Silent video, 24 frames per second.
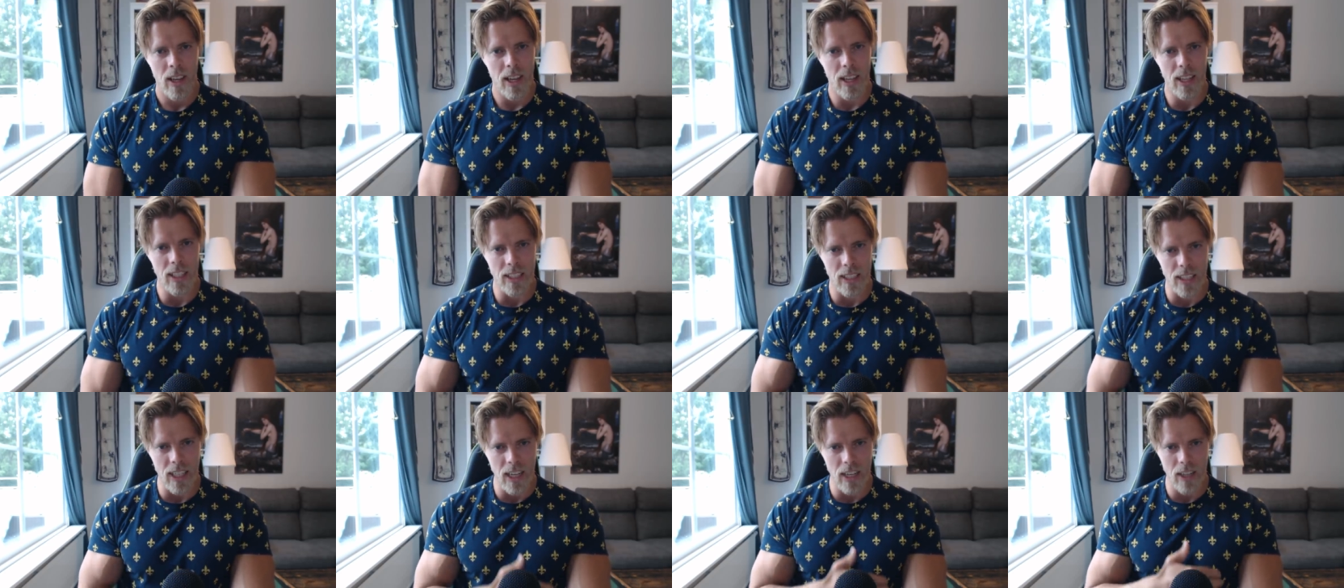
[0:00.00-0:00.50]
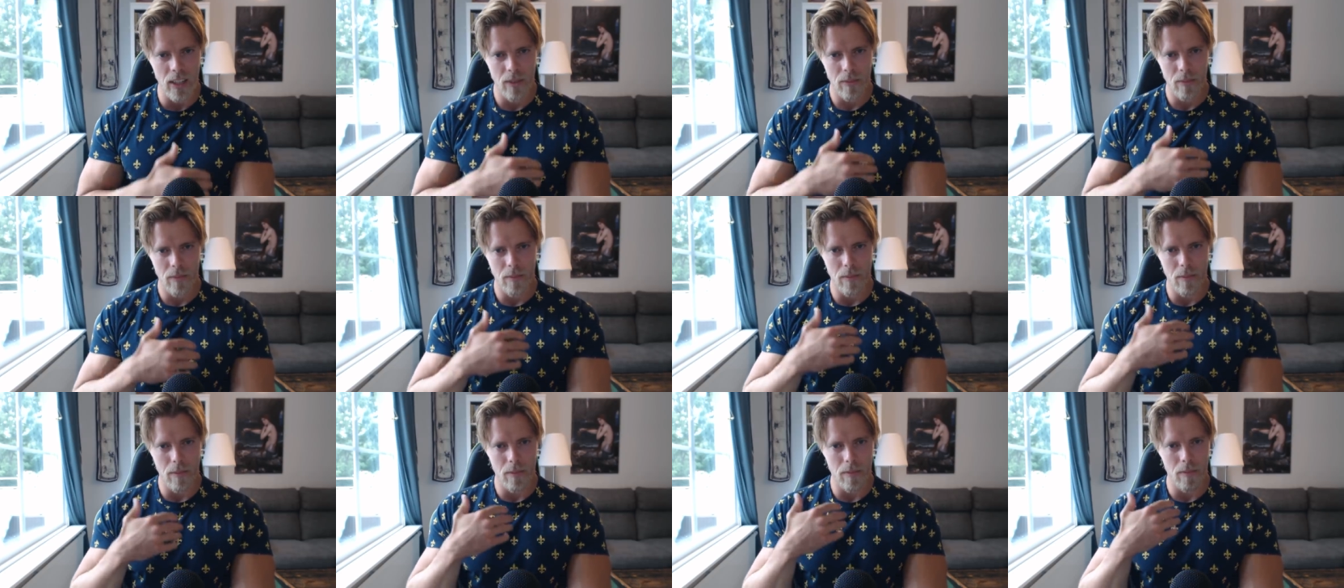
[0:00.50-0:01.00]
Instead,
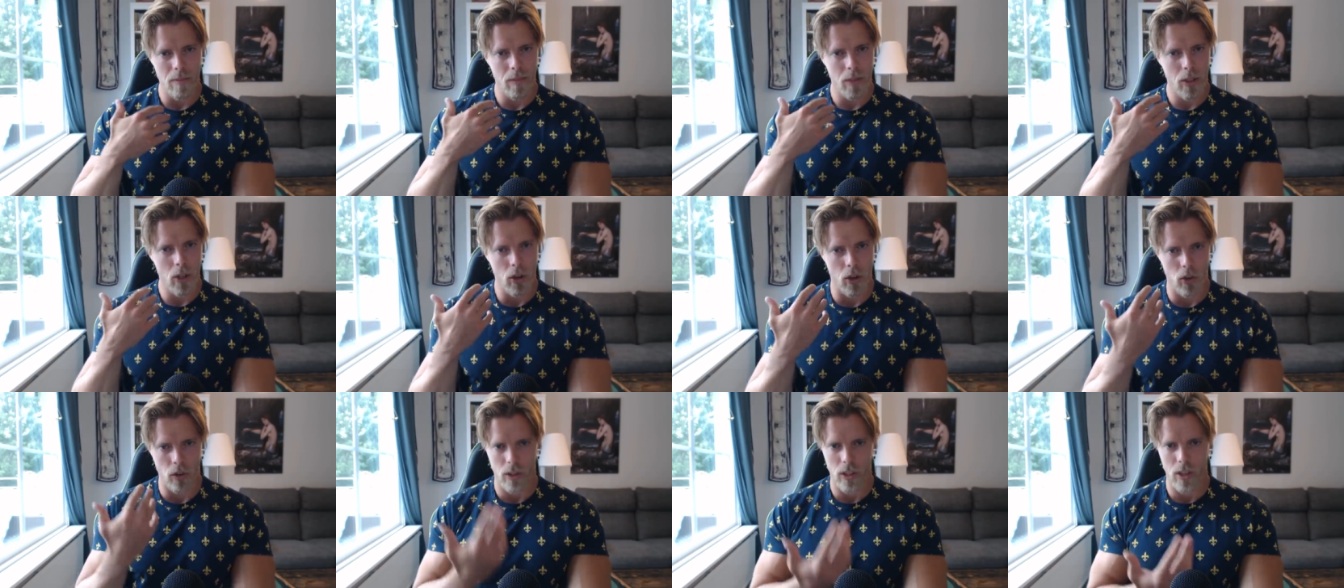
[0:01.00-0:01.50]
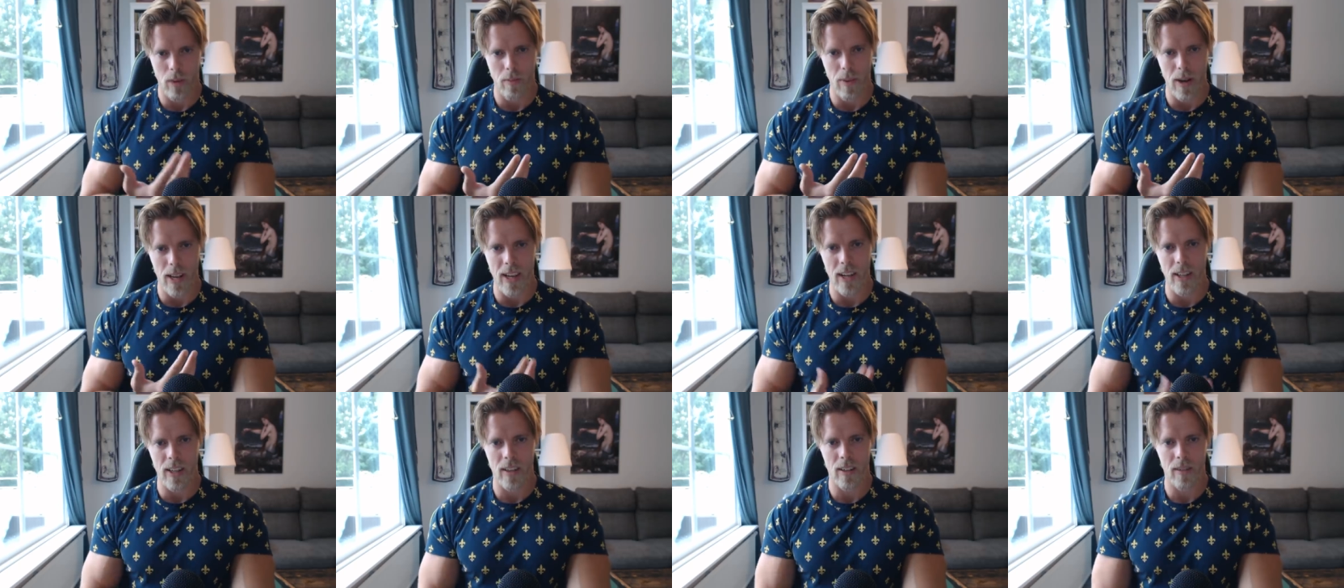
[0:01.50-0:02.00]

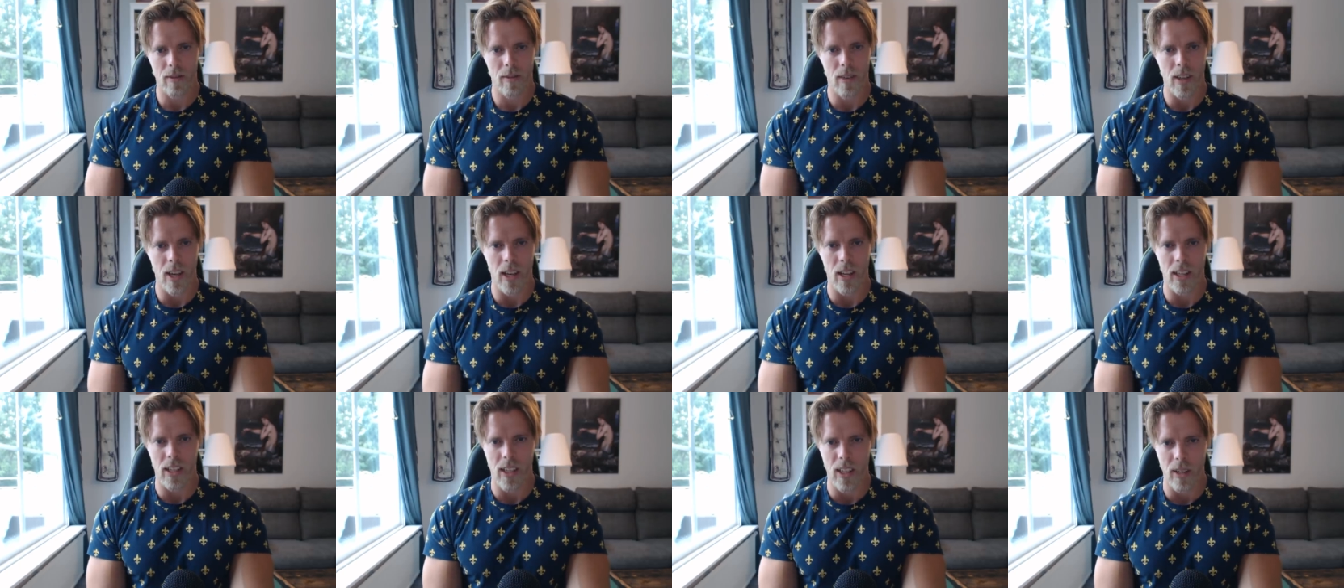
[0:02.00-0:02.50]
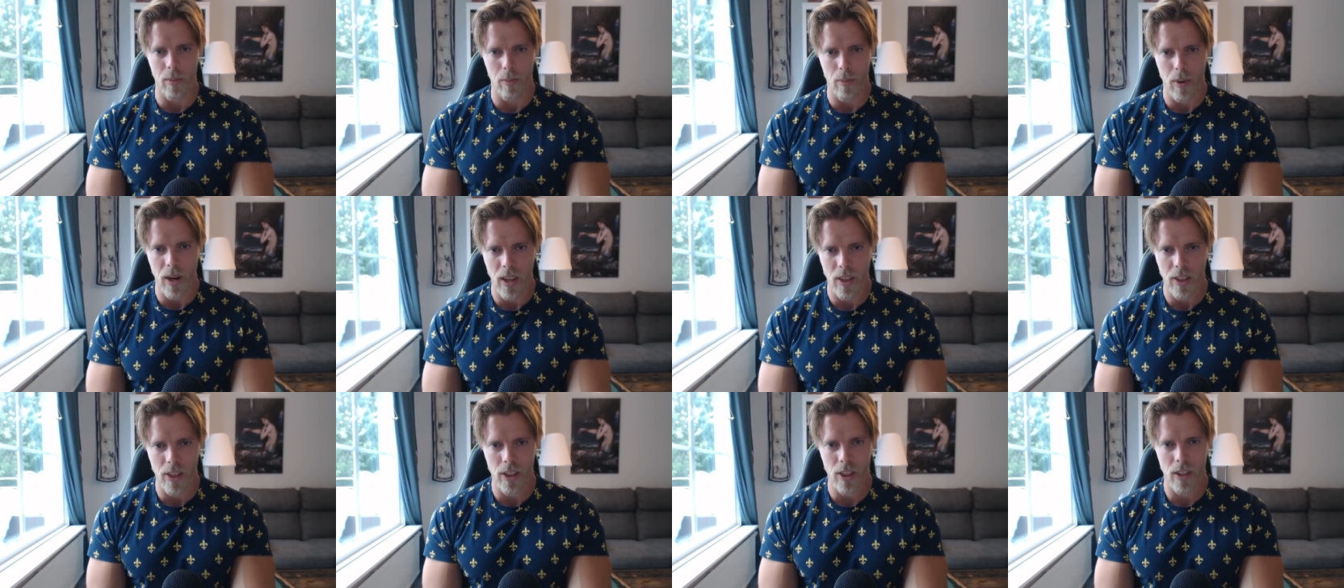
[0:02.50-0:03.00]
contemplate, take a deep
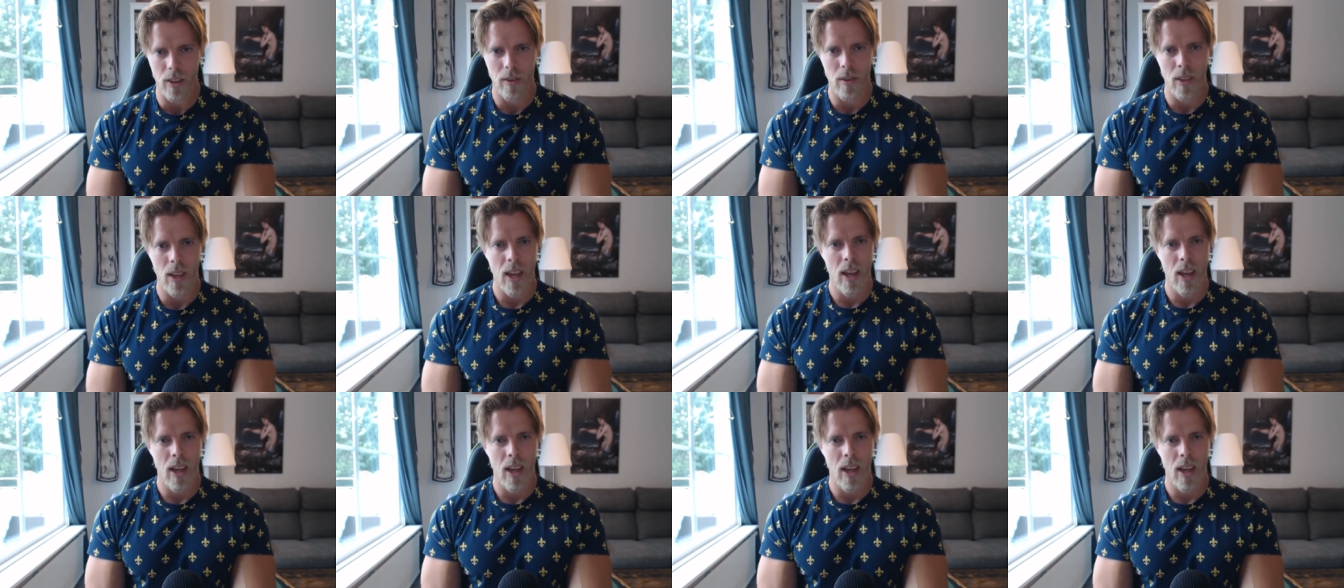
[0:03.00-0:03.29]
breath,